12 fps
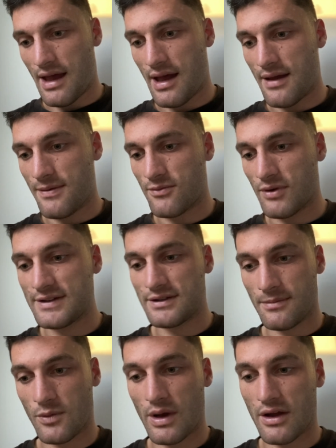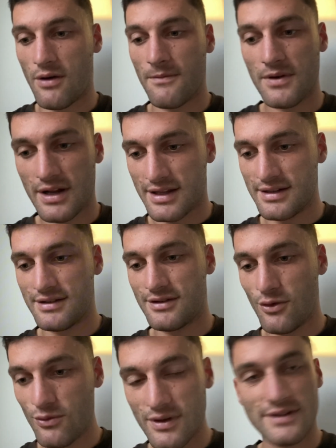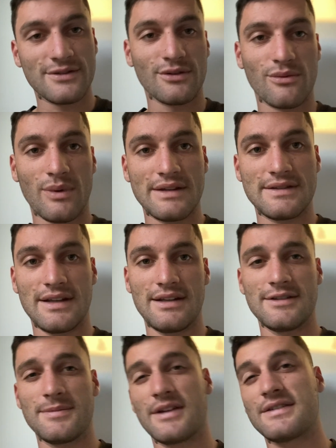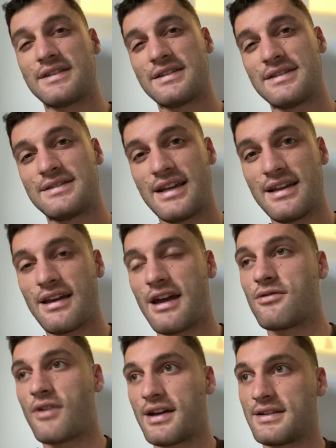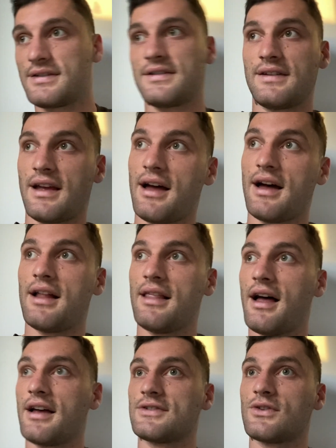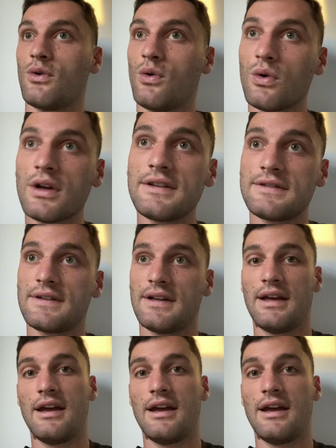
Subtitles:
The reason I'm quite confident I can do this sort of 110 is because I did a 10k race last August